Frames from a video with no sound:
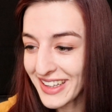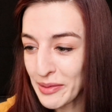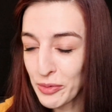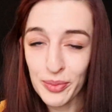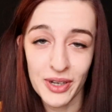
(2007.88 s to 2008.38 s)

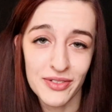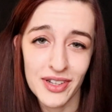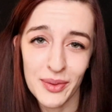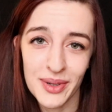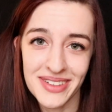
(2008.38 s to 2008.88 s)
more
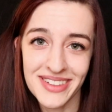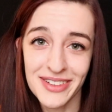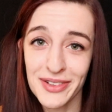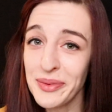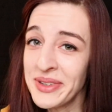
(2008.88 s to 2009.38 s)
Buzzfeed quizzes
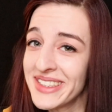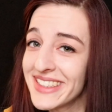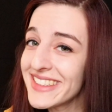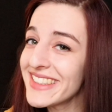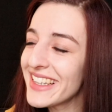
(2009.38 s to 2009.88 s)
if you wanted to
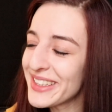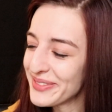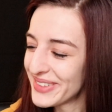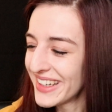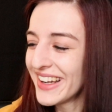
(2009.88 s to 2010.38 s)
see
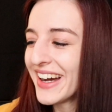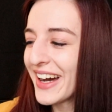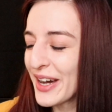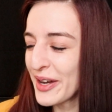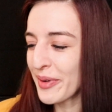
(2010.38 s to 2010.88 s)
them.
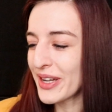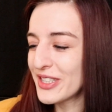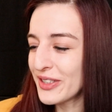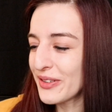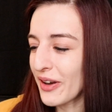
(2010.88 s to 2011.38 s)

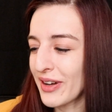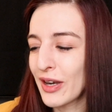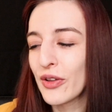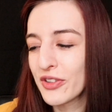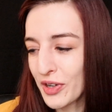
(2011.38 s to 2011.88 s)
I've had
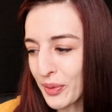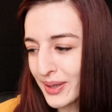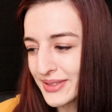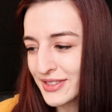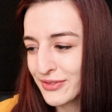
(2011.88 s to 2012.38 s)
lots of
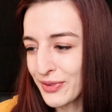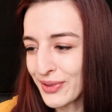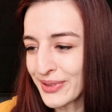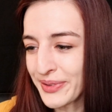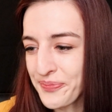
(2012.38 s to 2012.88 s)
requests
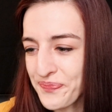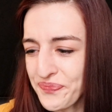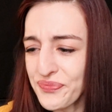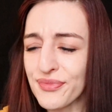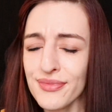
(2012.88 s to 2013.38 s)
for
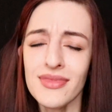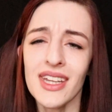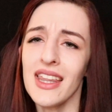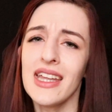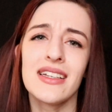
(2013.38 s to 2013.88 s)

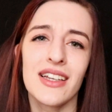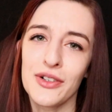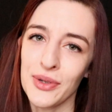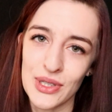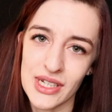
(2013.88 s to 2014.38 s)
things like
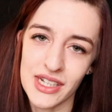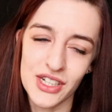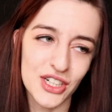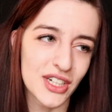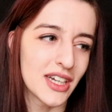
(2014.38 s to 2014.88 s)
cross
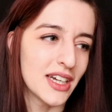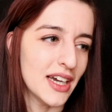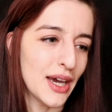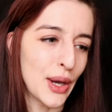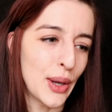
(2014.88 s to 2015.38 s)
stitch,
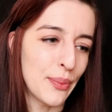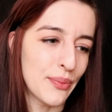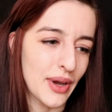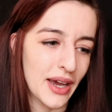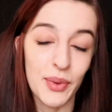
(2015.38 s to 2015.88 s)

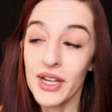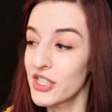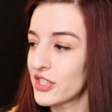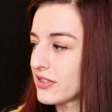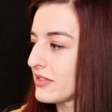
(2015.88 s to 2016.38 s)

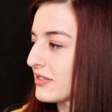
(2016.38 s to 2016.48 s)
which